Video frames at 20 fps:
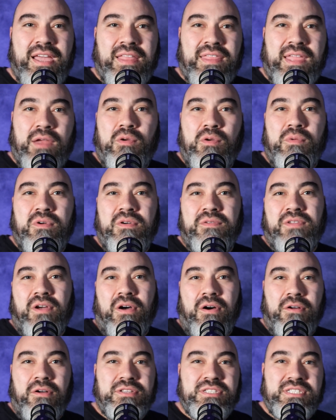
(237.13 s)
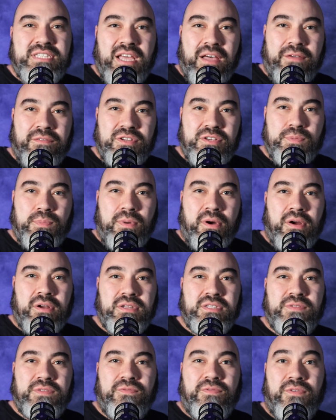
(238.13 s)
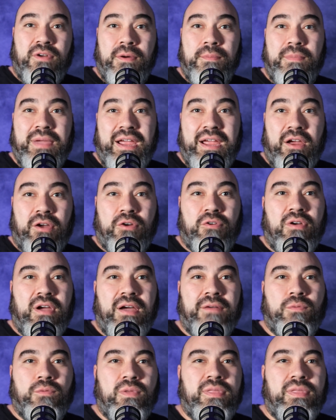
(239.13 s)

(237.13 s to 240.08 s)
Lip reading: They removed all salvage parts from aircraft